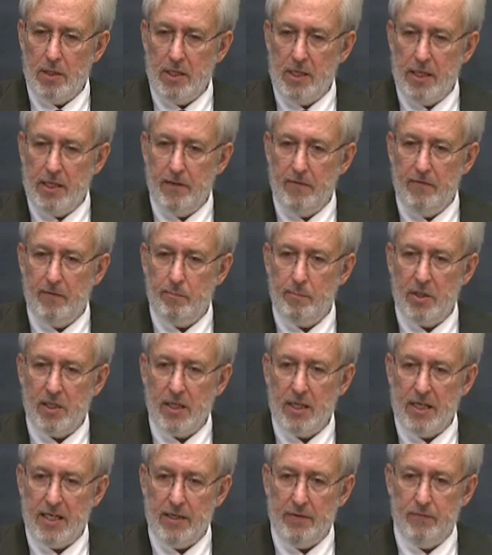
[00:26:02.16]
give
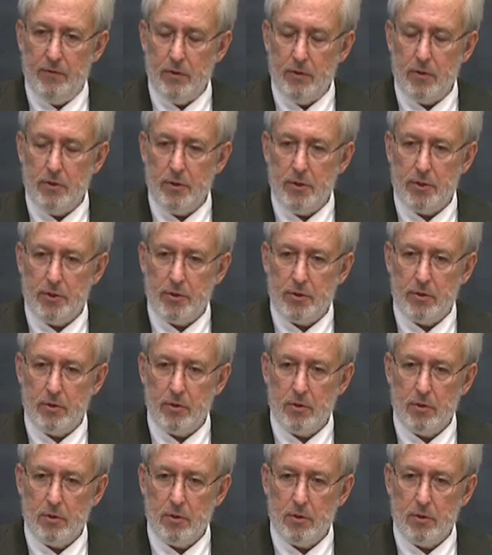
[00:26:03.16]
believers